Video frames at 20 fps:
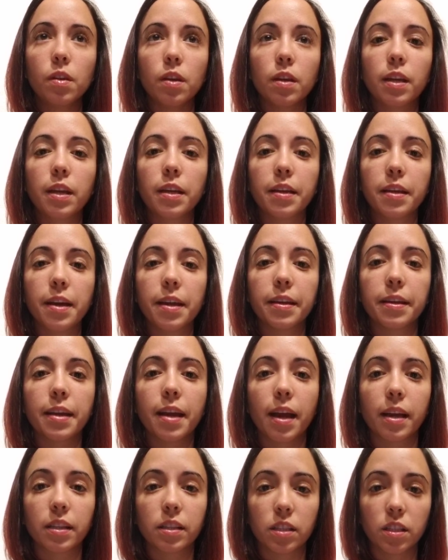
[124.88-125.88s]
kinetic
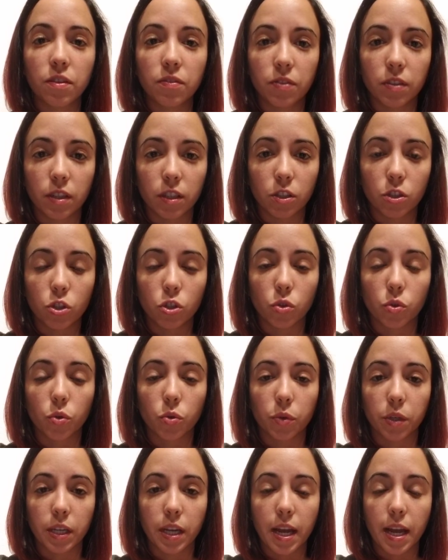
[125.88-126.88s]
activity to
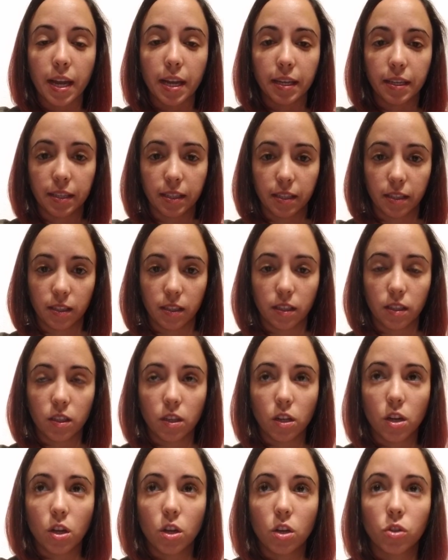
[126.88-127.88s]
create it,
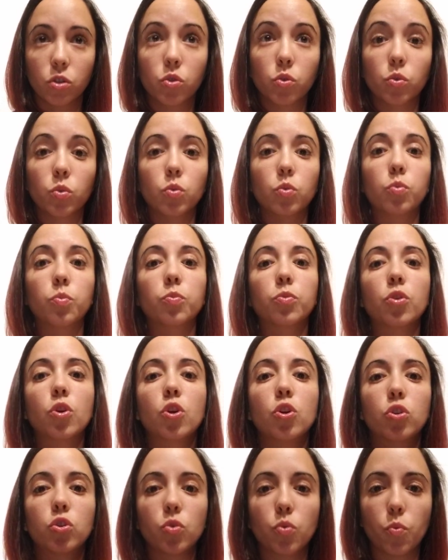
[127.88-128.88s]
to
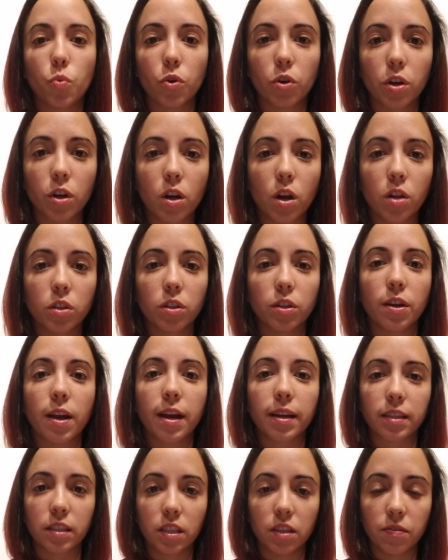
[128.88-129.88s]
work on their
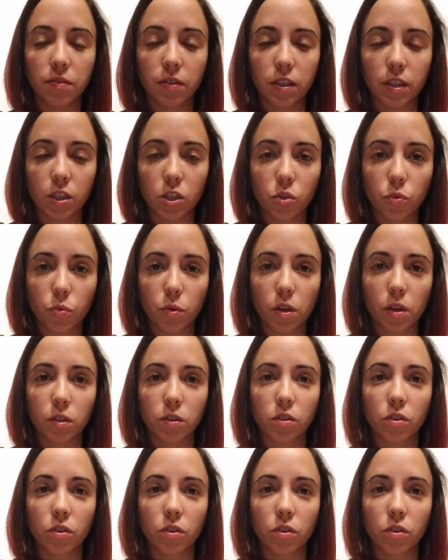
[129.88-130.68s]
activity as well.